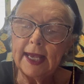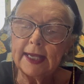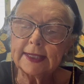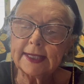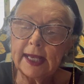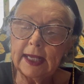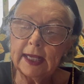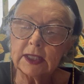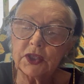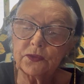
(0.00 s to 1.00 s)

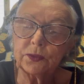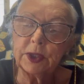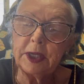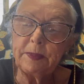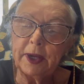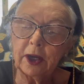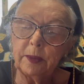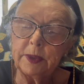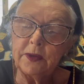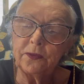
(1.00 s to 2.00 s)
SLS free,
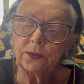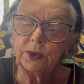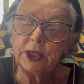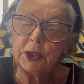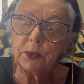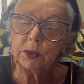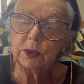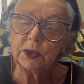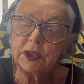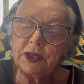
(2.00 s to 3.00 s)
paraben free,
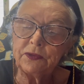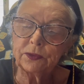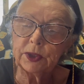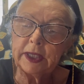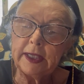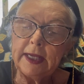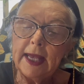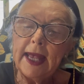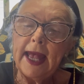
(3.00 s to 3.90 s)
cruelty free,